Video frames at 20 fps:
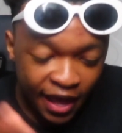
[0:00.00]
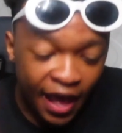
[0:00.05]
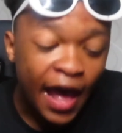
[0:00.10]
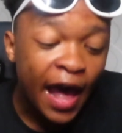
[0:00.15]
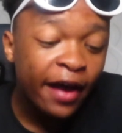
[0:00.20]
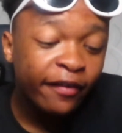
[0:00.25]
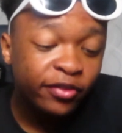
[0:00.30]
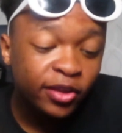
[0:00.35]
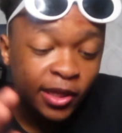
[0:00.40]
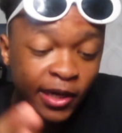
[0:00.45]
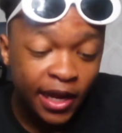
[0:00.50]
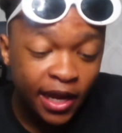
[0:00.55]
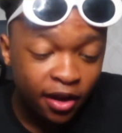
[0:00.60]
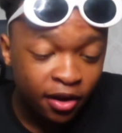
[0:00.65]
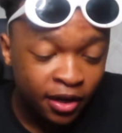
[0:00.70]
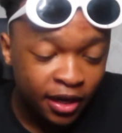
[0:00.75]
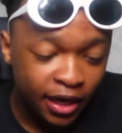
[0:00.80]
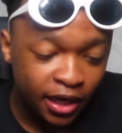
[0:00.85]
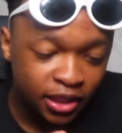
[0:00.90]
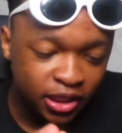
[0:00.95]
After that,
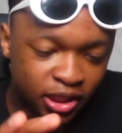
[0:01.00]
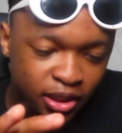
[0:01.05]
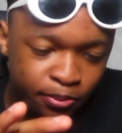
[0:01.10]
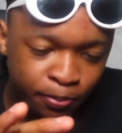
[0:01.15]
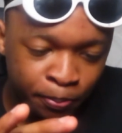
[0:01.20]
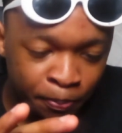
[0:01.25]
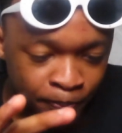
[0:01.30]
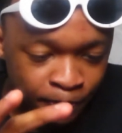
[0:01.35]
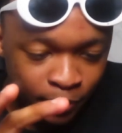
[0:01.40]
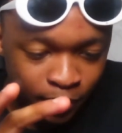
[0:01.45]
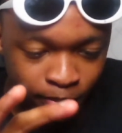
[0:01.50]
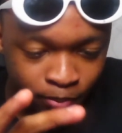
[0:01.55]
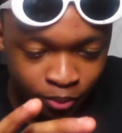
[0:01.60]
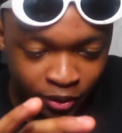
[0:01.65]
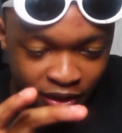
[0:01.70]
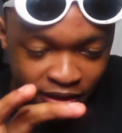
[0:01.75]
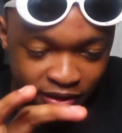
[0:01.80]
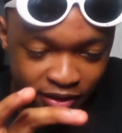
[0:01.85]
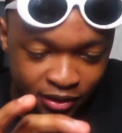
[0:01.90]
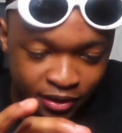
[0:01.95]
okay, just
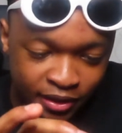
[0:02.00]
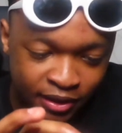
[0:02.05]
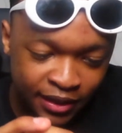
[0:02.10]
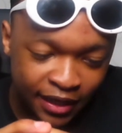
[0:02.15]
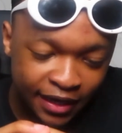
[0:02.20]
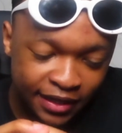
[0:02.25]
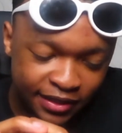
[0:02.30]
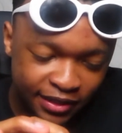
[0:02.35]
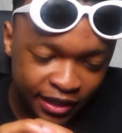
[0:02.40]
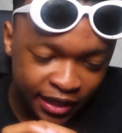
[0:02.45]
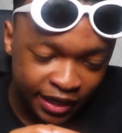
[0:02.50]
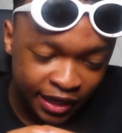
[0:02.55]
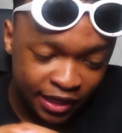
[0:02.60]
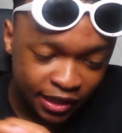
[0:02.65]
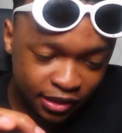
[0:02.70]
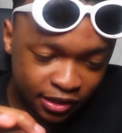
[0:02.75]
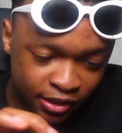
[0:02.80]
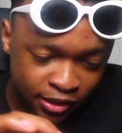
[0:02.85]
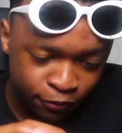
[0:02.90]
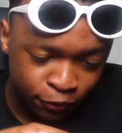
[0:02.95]
press text, like,
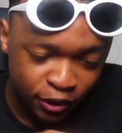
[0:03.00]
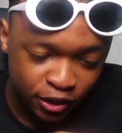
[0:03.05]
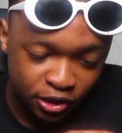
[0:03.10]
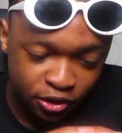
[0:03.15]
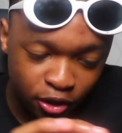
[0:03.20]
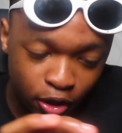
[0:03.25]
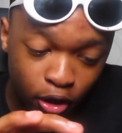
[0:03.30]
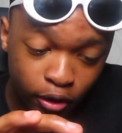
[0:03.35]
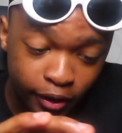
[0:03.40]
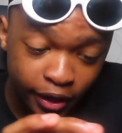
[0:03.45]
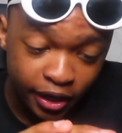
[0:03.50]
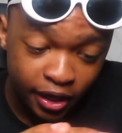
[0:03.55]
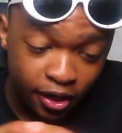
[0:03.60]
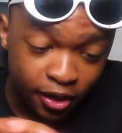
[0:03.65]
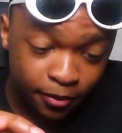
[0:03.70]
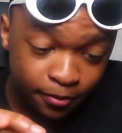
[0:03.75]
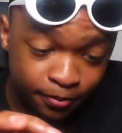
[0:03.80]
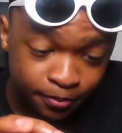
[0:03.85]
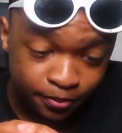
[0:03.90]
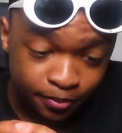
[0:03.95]
scroll right
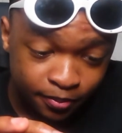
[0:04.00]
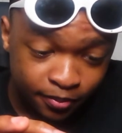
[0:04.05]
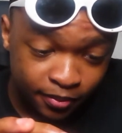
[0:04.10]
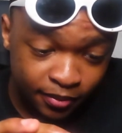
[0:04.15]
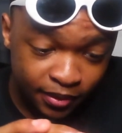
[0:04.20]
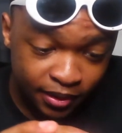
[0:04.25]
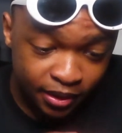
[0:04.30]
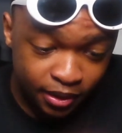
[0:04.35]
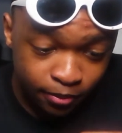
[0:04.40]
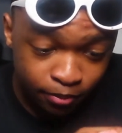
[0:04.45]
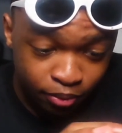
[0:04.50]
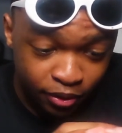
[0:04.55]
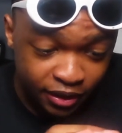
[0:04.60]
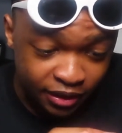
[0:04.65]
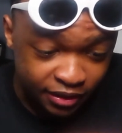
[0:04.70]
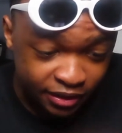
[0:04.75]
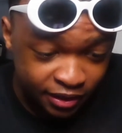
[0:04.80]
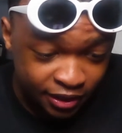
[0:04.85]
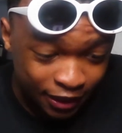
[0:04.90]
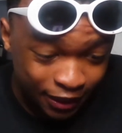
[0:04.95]
here.
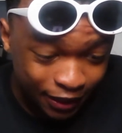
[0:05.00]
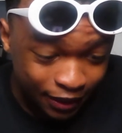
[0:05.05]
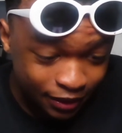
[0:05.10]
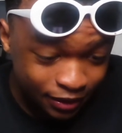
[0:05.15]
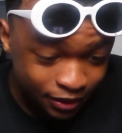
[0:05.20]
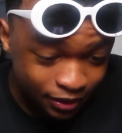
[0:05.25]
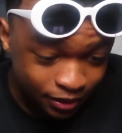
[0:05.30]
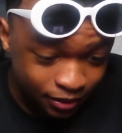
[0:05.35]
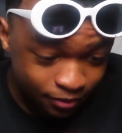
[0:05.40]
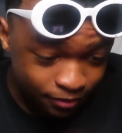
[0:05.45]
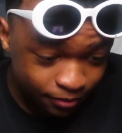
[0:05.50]
Press text.